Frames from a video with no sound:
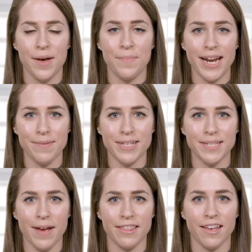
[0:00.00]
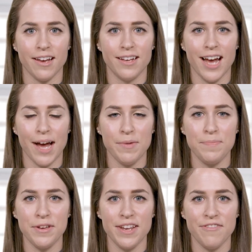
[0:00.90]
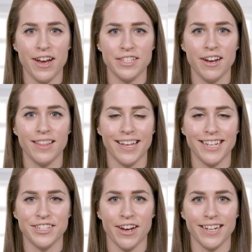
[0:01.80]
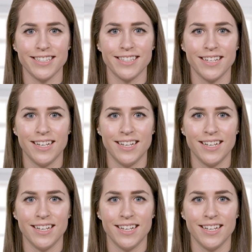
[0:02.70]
My name is Samantha. I'm a beauty advisor at London Drugs.